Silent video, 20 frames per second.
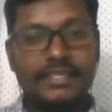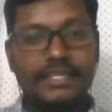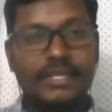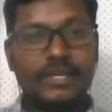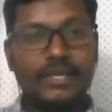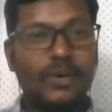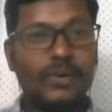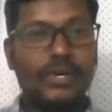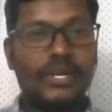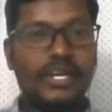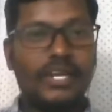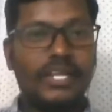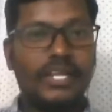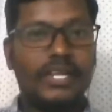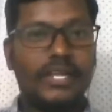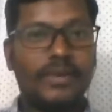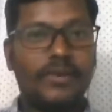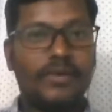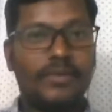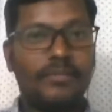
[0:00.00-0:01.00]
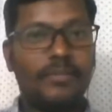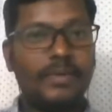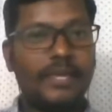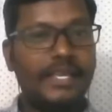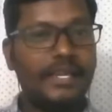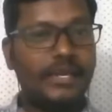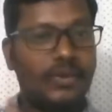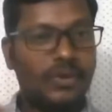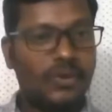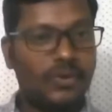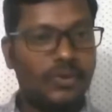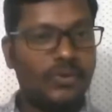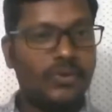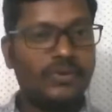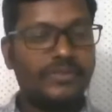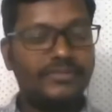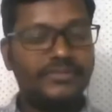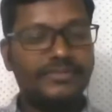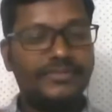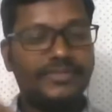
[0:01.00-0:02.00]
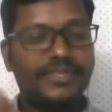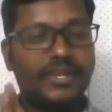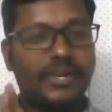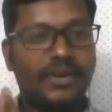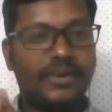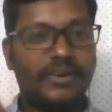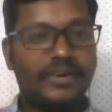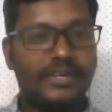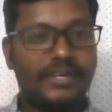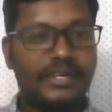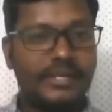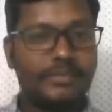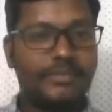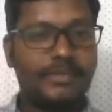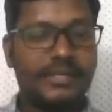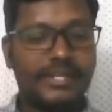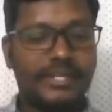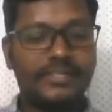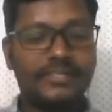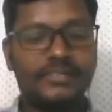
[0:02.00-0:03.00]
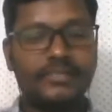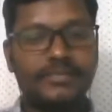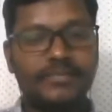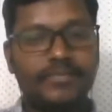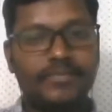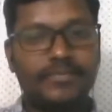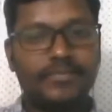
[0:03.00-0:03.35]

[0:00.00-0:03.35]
lonely or being low or depressed.